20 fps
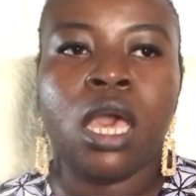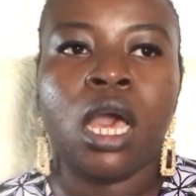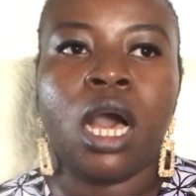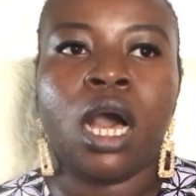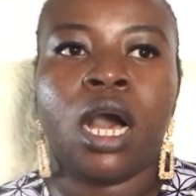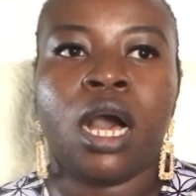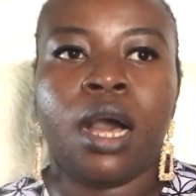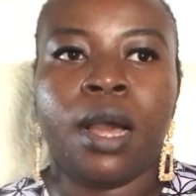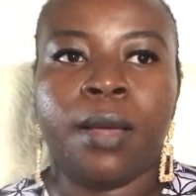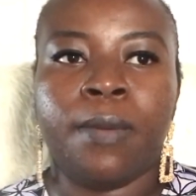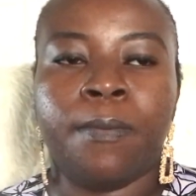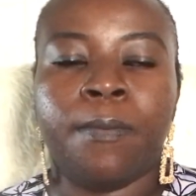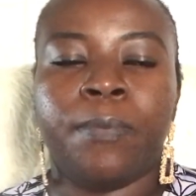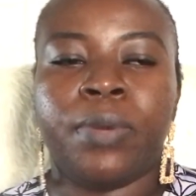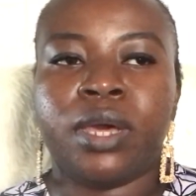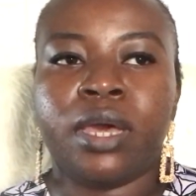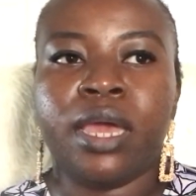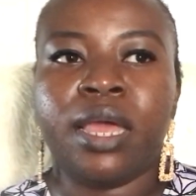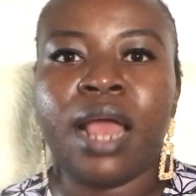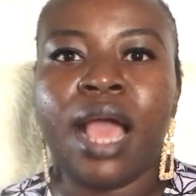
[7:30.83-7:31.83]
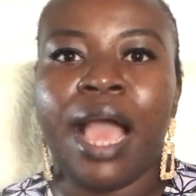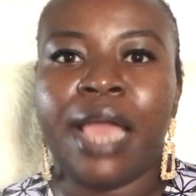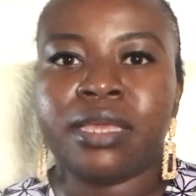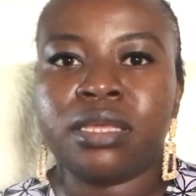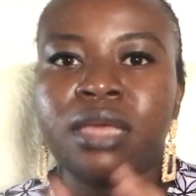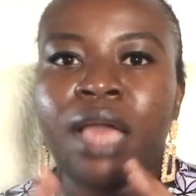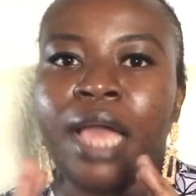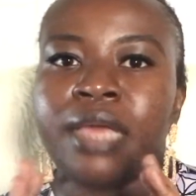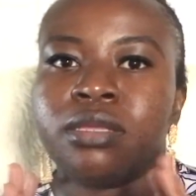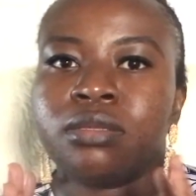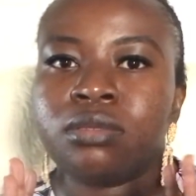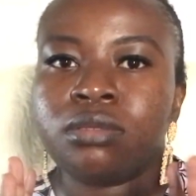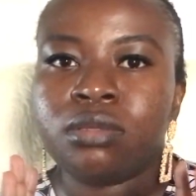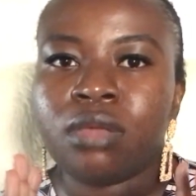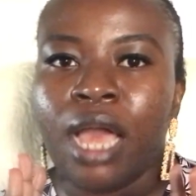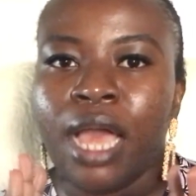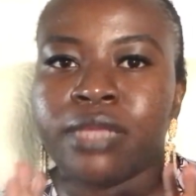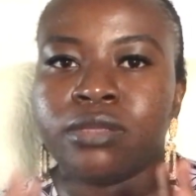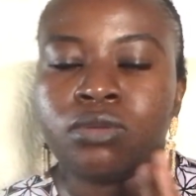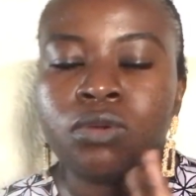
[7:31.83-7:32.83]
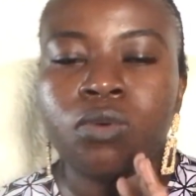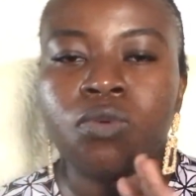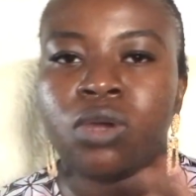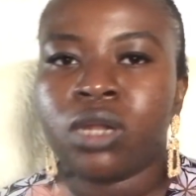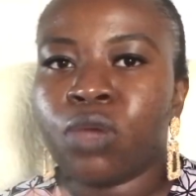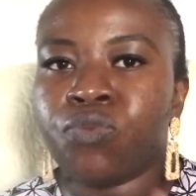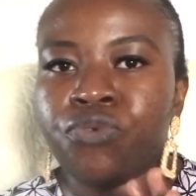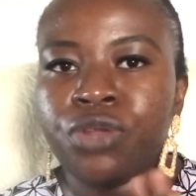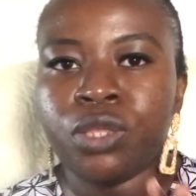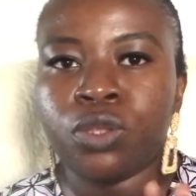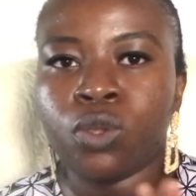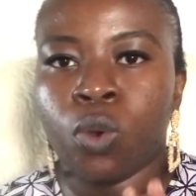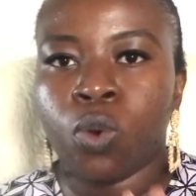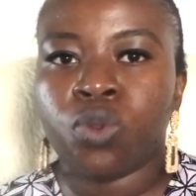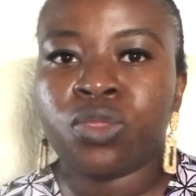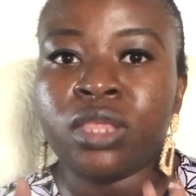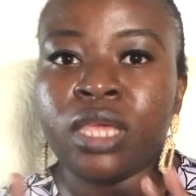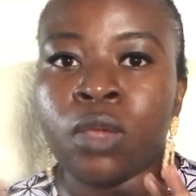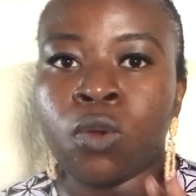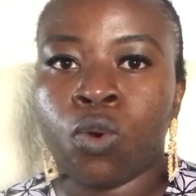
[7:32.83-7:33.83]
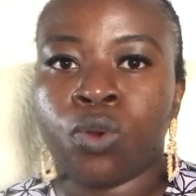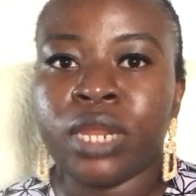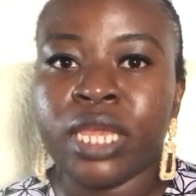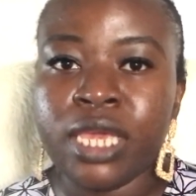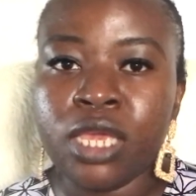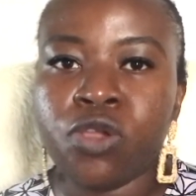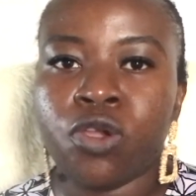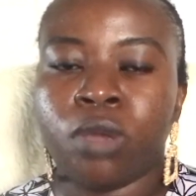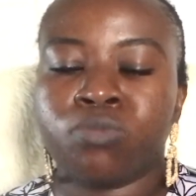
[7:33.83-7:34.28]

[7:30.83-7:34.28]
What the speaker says: but I don't want to read the whole thing on here.